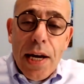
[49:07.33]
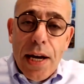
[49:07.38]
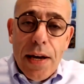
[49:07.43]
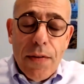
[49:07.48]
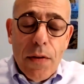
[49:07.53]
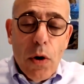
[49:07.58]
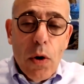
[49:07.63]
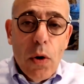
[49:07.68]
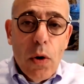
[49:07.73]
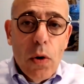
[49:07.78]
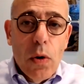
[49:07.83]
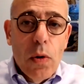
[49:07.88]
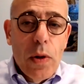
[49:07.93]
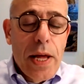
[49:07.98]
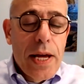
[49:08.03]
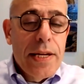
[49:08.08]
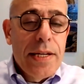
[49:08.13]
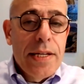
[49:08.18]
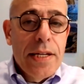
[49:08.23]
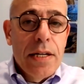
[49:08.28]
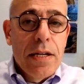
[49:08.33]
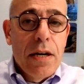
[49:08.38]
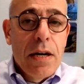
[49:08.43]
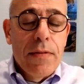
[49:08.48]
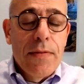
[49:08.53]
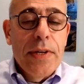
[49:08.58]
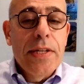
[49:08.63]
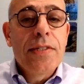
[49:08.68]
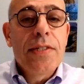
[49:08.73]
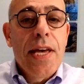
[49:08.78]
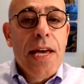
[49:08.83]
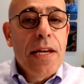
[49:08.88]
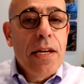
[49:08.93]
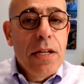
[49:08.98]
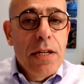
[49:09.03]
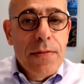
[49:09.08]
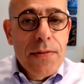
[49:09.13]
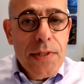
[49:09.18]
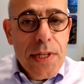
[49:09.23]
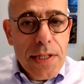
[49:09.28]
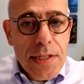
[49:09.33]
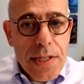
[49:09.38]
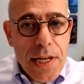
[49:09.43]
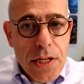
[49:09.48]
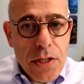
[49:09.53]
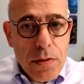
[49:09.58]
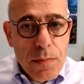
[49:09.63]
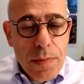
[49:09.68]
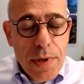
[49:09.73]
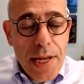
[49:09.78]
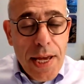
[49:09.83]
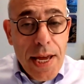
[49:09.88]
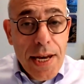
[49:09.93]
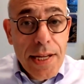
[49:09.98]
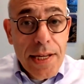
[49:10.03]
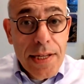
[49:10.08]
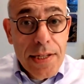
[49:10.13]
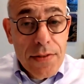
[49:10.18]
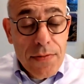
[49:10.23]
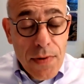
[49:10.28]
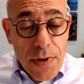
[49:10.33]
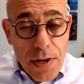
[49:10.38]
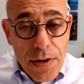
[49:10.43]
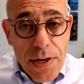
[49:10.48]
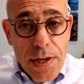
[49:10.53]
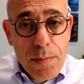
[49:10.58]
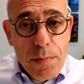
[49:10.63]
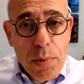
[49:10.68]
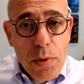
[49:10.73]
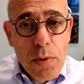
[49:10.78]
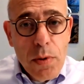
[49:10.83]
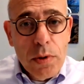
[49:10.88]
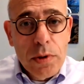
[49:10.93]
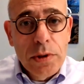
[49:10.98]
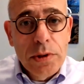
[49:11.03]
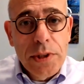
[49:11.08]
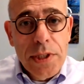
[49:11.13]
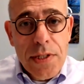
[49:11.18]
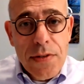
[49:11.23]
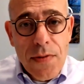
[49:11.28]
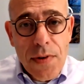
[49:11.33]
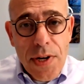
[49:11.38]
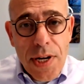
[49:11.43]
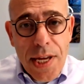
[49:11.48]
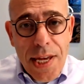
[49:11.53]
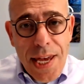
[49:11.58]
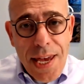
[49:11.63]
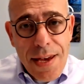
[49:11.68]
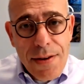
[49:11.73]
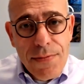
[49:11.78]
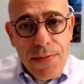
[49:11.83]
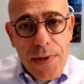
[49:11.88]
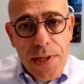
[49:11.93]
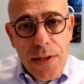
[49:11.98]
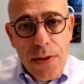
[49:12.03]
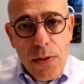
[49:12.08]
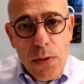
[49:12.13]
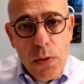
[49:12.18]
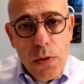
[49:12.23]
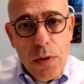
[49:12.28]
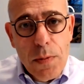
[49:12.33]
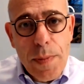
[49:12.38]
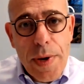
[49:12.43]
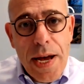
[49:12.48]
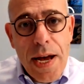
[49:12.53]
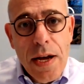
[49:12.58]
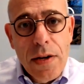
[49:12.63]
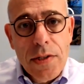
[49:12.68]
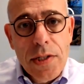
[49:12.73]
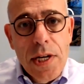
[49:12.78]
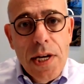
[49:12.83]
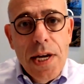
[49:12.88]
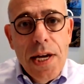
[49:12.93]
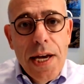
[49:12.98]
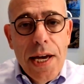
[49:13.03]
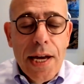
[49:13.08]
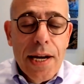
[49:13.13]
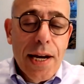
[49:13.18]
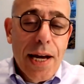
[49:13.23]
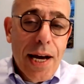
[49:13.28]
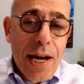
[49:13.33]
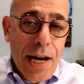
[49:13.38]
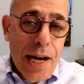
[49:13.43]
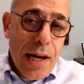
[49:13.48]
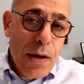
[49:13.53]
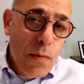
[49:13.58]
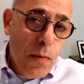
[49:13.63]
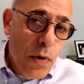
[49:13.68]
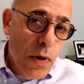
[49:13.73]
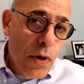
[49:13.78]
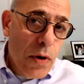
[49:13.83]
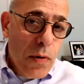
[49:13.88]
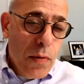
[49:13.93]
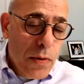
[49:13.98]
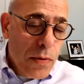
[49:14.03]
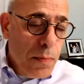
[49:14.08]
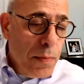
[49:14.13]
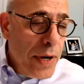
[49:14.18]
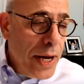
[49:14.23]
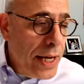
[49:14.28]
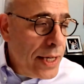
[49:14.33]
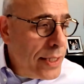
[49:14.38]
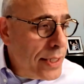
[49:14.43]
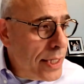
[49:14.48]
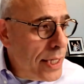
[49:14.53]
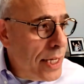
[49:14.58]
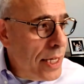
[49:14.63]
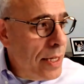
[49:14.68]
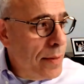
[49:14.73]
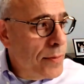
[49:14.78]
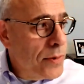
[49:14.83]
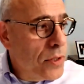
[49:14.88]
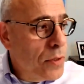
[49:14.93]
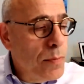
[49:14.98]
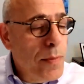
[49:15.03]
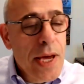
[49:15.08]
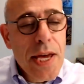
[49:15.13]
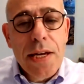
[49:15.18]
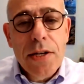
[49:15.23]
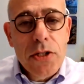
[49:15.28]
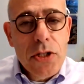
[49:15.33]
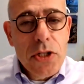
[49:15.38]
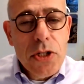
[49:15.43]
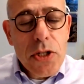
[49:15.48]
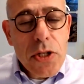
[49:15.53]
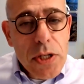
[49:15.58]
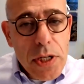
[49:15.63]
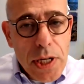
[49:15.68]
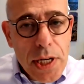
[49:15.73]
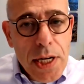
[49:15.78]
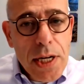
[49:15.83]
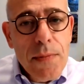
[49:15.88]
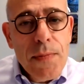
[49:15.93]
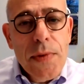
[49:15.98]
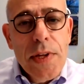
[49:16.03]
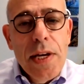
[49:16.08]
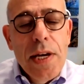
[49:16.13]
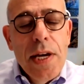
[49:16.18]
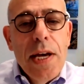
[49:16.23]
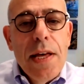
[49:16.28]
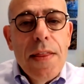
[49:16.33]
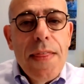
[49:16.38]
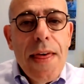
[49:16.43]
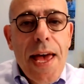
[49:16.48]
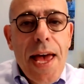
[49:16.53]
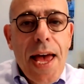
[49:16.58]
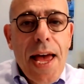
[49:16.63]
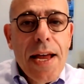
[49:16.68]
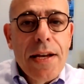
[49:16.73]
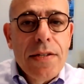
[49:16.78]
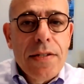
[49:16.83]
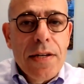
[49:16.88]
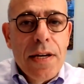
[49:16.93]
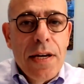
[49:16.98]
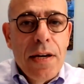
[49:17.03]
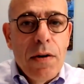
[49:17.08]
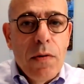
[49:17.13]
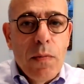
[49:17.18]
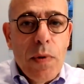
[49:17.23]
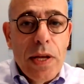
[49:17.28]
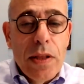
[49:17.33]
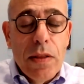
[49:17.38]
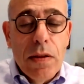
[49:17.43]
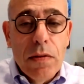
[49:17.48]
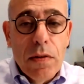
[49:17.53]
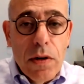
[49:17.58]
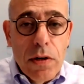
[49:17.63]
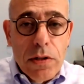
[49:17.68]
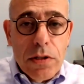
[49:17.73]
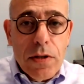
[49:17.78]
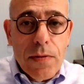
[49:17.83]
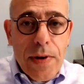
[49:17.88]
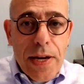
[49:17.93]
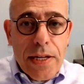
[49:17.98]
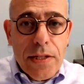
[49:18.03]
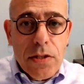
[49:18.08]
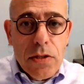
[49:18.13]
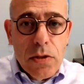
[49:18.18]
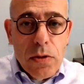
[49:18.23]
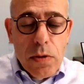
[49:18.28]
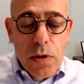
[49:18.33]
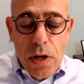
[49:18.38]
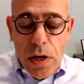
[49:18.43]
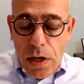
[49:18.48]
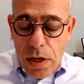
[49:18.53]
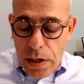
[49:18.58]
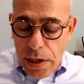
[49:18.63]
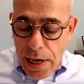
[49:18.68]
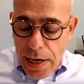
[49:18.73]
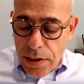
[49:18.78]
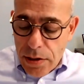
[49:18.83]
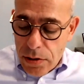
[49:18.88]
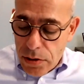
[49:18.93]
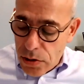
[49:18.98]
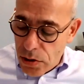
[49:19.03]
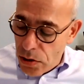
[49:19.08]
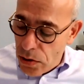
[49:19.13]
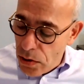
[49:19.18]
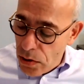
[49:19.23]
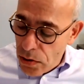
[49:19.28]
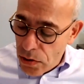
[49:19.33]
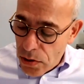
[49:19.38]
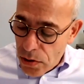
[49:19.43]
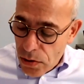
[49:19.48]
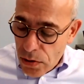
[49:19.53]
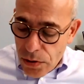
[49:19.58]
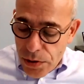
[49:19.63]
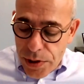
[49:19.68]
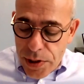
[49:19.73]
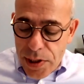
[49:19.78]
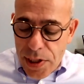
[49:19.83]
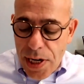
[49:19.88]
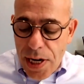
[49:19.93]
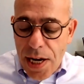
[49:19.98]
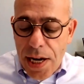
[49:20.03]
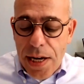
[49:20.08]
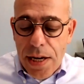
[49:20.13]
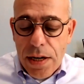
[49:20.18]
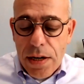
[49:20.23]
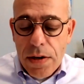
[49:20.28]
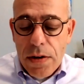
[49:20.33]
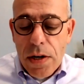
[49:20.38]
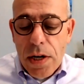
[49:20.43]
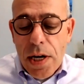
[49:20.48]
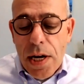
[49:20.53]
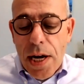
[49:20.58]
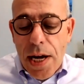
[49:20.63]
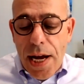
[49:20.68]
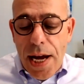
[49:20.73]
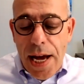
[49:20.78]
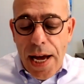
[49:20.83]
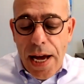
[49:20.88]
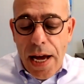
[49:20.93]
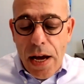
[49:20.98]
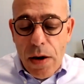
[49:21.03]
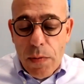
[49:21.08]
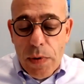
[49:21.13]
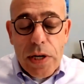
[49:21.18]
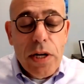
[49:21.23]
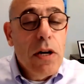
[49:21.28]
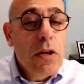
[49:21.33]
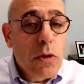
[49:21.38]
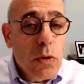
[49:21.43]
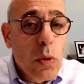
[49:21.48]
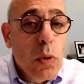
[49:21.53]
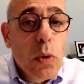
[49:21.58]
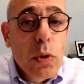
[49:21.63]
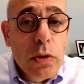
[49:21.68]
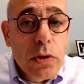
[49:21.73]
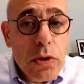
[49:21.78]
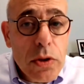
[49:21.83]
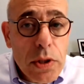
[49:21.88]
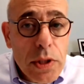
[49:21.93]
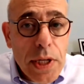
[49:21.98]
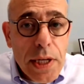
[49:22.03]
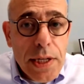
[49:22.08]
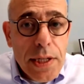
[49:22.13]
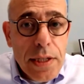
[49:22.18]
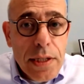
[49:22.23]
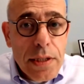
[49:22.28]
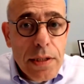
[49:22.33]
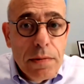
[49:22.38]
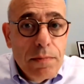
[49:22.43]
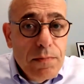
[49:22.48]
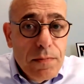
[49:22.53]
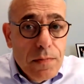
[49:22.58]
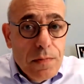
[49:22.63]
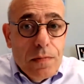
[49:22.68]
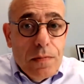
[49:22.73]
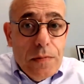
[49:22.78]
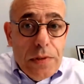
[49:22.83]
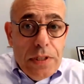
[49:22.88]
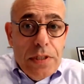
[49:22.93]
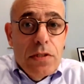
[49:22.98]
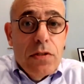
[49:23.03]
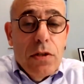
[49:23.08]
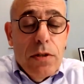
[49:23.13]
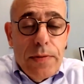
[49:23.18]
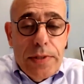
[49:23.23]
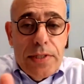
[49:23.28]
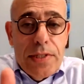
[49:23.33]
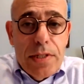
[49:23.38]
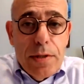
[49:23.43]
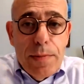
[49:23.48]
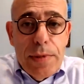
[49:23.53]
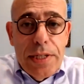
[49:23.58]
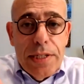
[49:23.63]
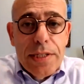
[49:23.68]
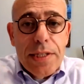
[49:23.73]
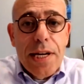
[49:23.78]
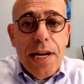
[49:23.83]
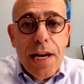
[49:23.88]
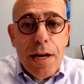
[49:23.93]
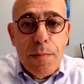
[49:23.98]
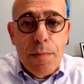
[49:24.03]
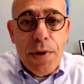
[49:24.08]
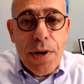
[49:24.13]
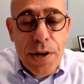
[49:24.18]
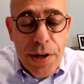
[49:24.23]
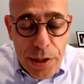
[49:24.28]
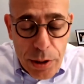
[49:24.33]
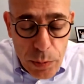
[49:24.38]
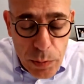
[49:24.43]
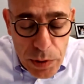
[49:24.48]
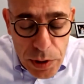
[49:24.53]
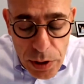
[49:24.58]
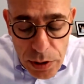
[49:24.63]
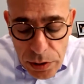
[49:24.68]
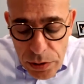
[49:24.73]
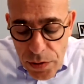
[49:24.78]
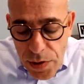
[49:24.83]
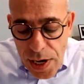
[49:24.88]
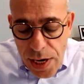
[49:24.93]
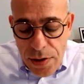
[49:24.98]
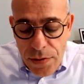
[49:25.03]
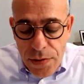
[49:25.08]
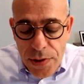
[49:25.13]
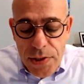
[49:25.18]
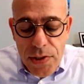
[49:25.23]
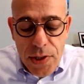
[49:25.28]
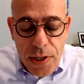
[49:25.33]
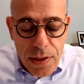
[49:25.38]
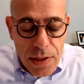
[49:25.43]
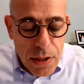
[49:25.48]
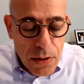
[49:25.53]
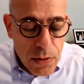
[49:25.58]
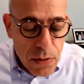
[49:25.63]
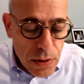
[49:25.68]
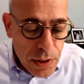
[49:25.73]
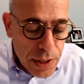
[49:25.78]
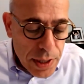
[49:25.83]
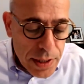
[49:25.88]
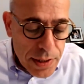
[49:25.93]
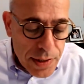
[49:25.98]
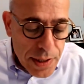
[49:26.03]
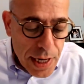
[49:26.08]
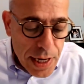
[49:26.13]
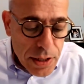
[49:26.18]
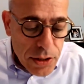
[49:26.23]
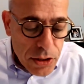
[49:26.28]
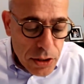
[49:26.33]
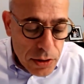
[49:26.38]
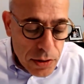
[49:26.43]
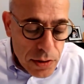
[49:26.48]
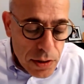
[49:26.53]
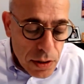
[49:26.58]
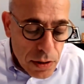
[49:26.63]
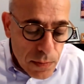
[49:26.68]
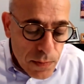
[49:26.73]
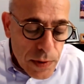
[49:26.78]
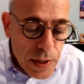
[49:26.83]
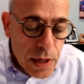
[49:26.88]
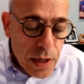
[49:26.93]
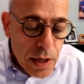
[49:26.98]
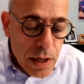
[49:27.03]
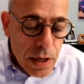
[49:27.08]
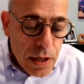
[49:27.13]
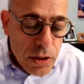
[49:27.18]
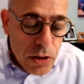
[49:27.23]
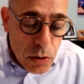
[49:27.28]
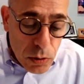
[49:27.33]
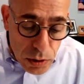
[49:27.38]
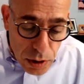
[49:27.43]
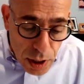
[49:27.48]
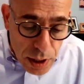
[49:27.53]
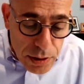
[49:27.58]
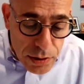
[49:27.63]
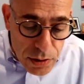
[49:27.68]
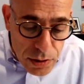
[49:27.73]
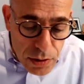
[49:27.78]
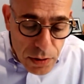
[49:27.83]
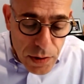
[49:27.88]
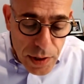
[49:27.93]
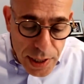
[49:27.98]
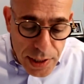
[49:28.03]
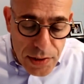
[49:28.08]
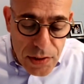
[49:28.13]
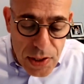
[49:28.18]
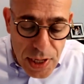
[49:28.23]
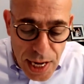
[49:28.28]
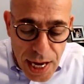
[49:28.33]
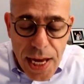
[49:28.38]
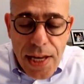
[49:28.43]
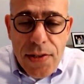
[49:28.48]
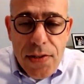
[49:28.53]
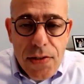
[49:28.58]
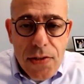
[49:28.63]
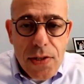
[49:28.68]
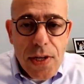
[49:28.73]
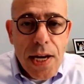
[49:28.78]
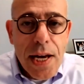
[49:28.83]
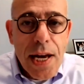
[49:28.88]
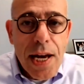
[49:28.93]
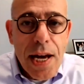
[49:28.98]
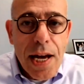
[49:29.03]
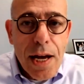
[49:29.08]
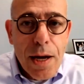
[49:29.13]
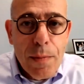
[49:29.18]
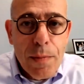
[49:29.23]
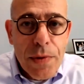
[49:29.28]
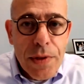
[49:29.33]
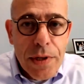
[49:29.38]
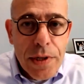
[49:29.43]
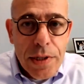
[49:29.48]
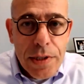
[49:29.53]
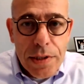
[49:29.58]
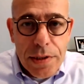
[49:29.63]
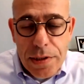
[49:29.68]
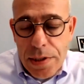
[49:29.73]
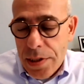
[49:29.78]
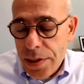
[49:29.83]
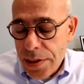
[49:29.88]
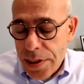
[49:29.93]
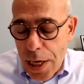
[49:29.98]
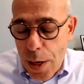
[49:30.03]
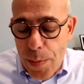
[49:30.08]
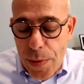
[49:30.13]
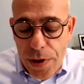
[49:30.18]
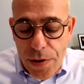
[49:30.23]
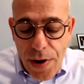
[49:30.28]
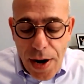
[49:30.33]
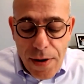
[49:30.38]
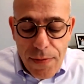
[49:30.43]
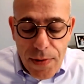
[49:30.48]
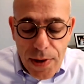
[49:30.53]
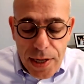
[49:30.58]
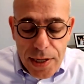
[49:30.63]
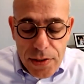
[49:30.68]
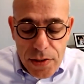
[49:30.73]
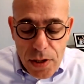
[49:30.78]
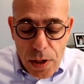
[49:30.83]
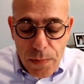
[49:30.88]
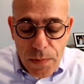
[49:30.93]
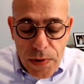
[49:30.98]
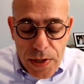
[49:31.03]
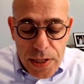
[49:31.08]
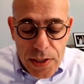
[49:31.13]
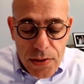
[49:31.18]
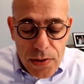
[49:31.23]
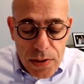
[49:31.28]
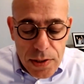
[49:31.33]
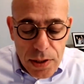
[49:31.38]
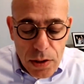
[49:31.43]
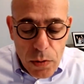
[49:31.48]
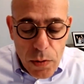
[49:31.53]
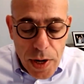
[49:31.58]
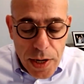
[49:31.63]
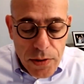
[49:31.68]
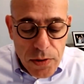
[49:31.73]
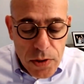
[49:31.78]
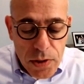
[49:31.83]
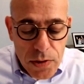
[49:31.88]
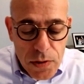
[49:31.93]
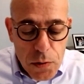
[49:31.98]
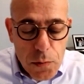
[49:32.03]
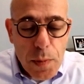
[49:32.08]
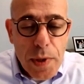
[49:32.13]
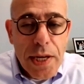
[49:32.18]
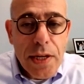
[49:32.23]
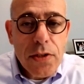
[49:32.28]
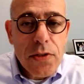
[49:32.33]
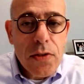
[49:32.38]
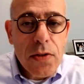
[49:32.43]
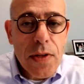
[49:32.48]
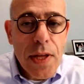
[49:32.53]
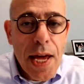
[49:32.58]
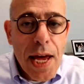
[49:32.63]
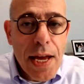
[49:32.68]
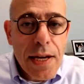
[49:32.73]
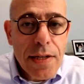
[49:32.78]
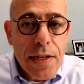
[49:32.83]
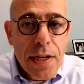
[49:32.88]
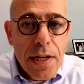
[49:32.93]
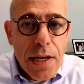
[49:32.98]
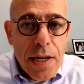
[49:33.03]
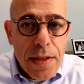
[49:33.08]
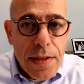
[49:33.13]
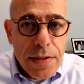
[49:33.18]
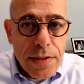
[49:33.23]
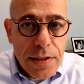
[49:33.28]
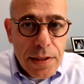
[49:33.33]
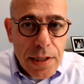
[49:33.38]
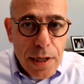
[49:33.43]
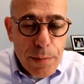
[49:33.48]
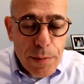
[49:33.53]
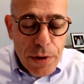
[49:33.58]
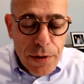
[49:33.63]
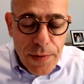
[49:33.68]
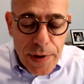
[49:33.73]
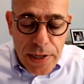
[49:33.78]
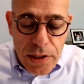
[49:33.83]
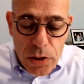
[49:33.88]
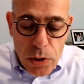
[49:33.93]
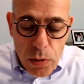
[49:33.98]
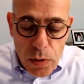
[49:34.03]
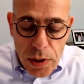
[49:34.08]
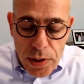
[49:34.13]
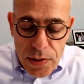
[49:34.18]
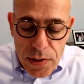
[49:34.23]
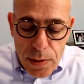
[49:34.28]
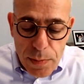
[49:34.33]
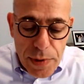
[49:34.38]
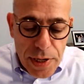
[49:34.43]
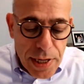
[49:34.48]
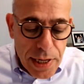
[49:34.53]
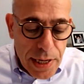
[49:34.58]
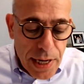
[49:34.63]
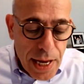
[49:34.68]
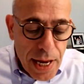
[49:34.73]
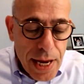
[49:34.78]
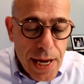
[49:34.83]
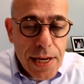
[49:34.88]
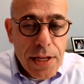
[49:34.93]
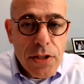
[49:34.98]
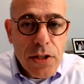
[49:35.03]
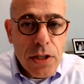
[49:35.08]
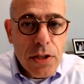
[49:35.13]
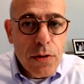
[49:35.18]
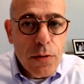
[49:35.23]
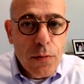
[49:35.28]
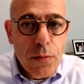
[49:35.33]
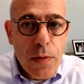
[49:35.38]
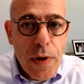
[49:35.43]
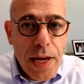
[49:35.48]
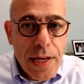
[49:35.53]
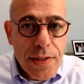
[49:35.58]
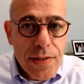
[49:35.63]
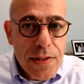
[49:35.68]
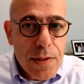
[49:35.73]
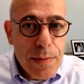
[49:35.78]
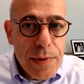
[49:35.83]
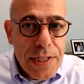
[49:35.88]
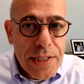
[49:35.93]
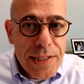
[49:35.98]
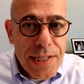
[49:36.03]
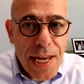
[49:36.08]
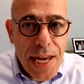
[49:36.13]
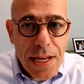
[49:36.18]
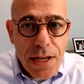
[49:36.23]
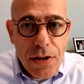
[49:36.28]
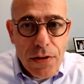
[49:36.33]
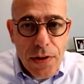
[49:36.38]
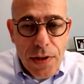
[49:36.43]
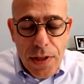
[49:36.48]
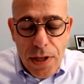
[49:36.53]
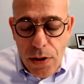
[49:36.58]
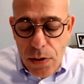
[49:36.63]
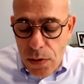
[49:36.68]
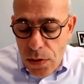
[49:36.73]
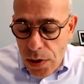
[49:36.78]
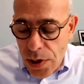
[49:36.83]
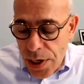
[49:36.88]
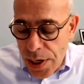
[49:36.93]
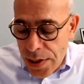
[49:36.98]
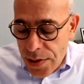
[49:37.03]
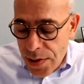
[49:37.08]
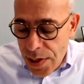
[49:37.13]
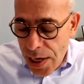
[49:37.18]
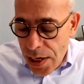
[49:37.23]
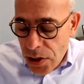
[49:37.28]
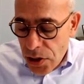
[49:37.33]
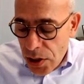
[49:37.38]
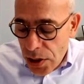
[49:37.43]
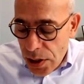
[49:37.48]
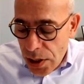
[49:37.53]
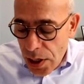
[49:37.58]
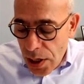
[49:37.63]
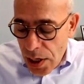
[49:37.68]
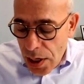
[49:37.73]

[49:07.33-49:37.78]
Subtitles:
And the whole idea of executive succession planning is very important. It's very carefully thought about. And I work with my team to make sure that when those of us who are going to choose to retire, we don't all do it at a sort of a similar time period, and we don't create risk in the organization. So short answer is yes, the demographic is obvious. The question speaks to that. There's a number of us who are similar in age and who've had similar tenure in the organization.